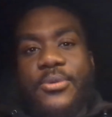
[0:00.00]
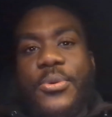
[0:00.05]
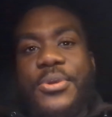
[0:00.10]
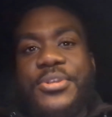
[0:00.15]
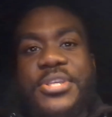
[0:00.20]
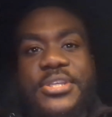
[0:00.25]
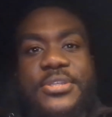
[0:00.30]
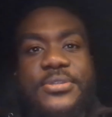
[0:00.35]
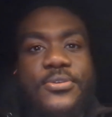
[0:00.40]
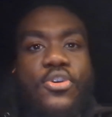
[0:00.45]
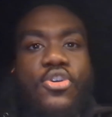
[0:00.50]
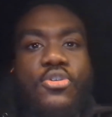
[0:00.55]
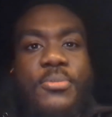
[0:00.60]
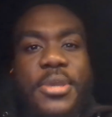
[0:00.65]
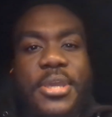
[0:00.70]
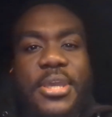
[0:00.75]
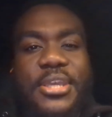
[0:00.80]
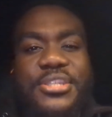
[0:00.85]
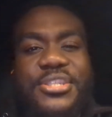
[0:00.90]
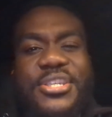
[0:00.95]
When she saw
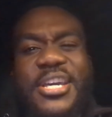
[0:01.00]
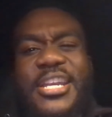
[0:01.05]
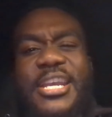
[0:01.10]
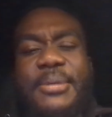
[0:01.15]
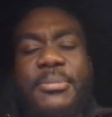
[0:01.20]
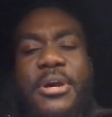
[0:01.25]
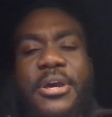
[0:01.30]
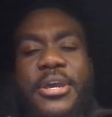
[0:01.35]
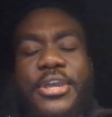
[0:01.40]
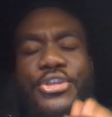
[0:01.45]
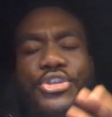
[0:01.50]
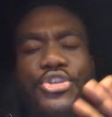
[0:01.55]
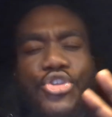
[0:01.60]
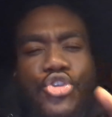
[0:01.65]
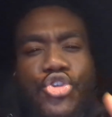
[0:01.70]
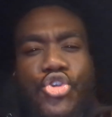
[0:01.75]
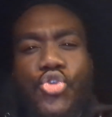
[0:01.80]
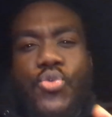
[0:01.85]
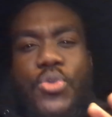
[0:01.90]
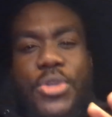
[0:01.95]
me, she had about a
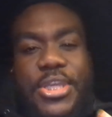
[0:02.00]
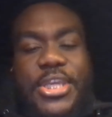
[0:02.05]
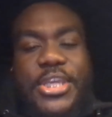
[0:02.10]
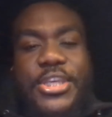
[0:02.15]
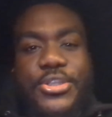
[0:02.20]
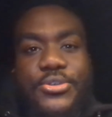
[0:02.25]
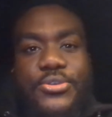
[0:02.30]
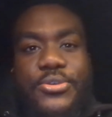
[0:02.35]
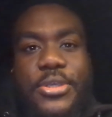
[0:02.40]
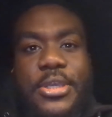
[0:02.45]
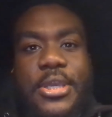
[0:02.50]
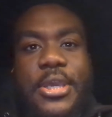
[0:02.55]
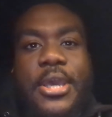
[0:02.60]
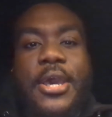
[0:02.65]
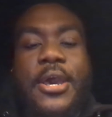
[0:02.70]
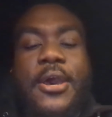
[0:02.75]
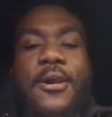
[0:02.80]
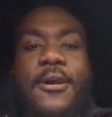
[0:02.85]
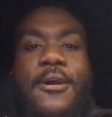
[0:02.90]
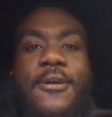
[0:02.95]
2-week history
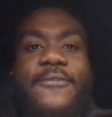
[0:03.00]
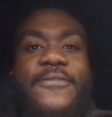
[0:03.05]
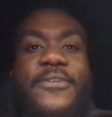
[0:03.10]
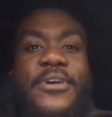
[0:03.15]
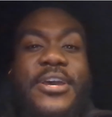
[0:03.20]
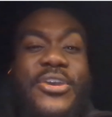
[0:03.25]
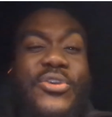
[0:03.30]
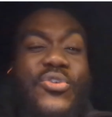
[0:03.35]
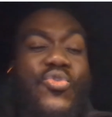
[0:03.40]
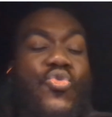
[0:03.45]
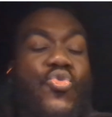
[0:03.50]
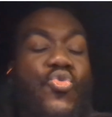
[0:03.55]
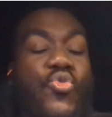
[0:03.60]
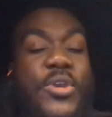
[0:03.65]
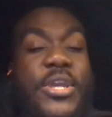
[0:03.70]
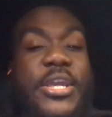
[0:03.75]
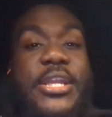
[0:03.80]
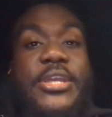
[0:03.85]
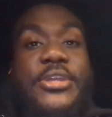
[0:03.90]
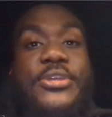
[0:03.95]
of a
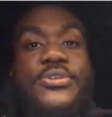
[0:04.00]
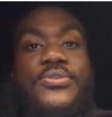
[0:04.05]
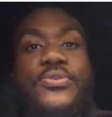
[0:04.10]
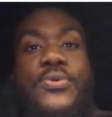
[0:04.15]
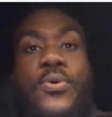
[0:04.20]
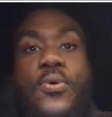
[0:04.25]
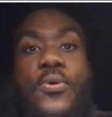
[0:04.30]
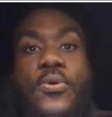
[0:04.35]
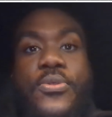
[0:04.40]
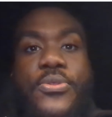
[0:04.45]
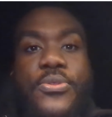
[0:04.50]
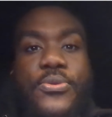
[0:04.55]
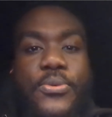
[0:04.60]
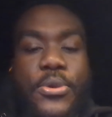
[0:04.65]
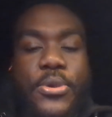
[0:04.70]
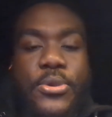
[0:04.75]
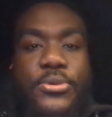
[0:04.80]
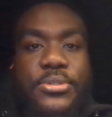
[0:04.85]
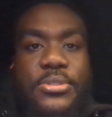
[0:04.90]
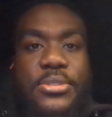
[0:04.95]
really sore
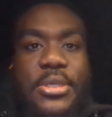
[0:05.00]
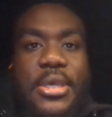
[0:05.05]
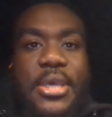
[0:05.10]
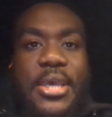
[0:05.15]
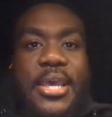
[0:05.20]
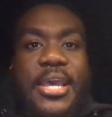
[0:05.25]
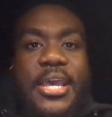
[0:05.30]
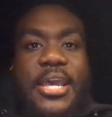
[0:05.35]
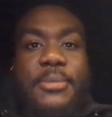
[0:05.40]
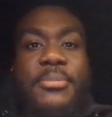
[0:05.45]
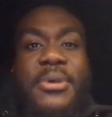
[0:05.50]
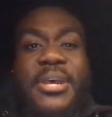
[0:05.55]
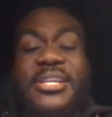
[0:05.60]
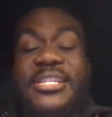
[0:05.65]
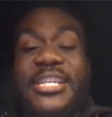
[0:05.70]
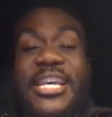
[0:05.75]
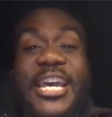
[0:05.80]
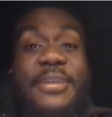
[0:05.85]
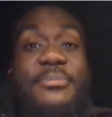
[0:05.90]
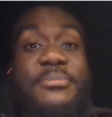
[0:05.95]
throat, and by the
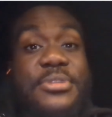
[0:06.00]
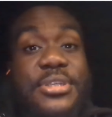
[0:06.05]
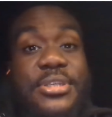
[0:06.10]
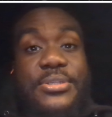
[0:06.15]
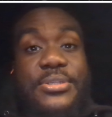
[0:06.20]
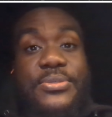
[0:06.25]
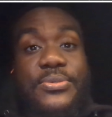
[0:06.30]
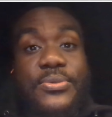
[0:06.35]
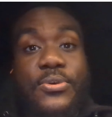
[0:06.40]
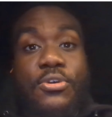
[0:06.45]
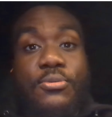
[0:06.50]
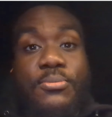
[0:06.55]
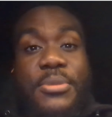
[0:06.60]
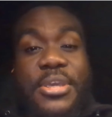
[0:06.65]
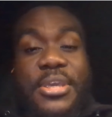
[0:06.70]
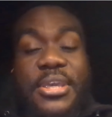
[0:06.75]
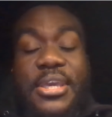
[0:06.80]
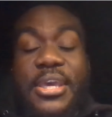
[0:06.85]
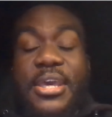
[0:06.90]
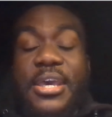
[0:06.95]
time saw
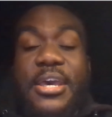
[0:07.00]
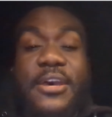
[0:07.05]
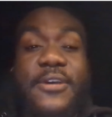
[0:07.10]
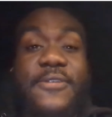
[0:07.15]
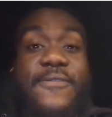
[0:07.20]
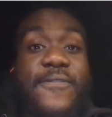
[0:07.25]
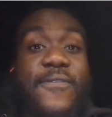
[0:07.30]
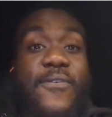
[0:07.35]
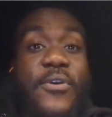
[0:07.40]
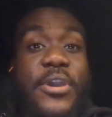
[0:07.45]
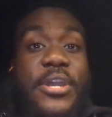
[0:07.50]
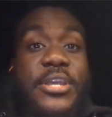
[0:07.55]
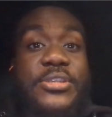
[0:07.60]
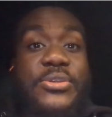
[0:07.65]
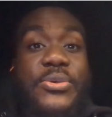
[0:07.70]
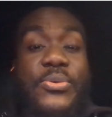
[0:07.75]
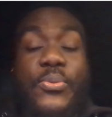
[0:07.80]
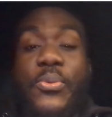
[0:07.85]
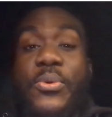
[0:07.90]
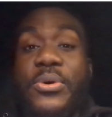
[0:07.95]
me, her
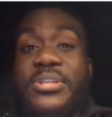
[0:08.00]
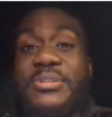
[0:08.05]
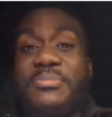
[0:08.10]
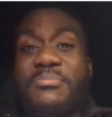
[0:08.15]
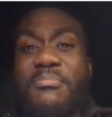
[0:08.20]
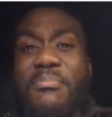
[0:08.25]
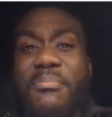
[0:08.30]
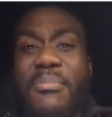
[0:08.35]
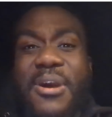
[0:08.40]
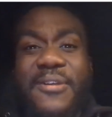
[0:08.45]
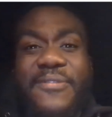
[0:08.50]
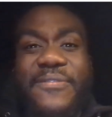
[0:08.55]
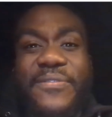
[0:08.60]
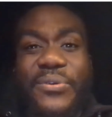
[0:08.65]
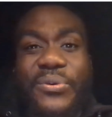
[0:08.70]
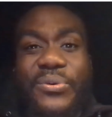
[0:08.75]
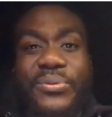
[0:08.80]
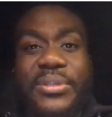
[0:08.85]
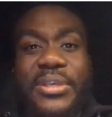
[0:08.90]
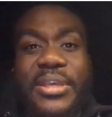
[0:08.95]
voice was
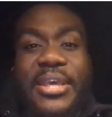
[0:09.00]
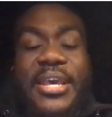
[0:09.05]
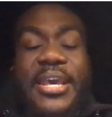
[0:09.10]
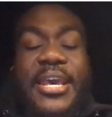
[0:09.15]
muffled,